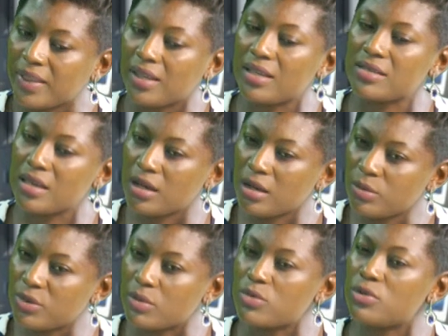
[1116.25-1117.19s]
is
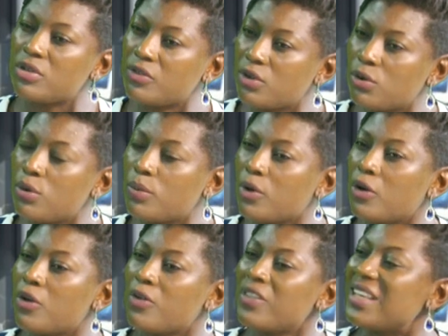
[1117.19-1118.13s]
help them to develop
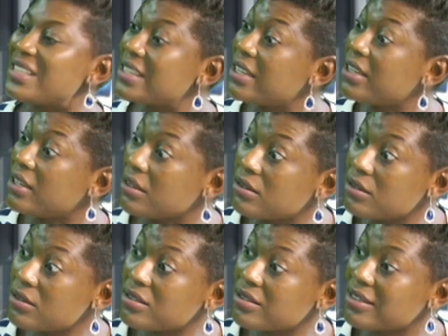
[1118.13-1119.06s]
the
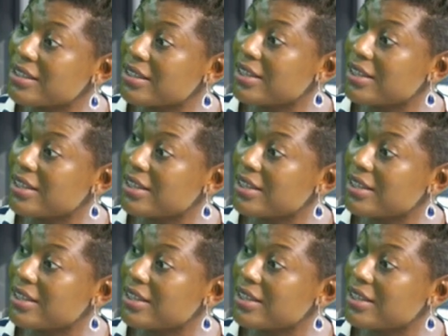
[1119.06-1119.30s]
skills